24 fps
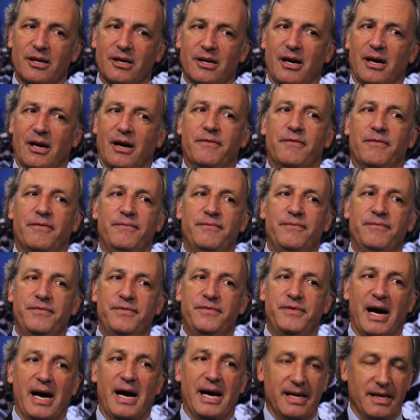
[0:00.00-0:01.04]
a
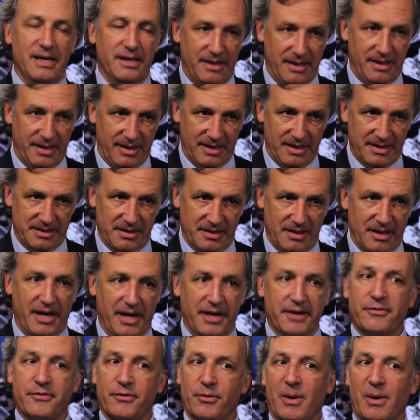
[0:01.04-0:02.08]
diet that has a lot
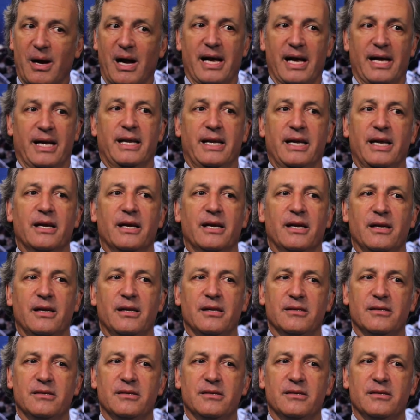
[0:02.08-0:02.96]
of variety in it,